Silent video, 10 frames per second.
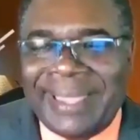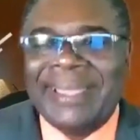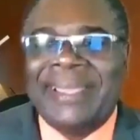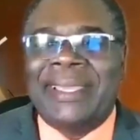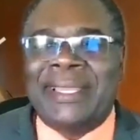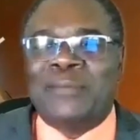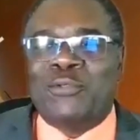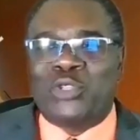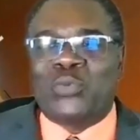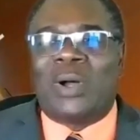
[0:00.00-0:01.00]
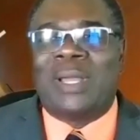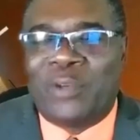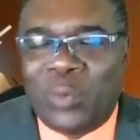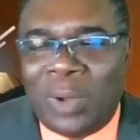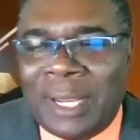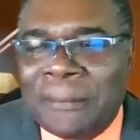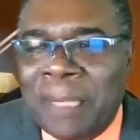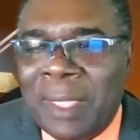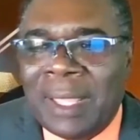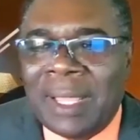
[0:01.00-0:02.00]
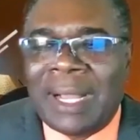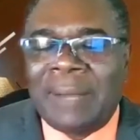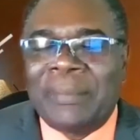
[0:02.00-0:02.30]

say in Hebrews 11:1,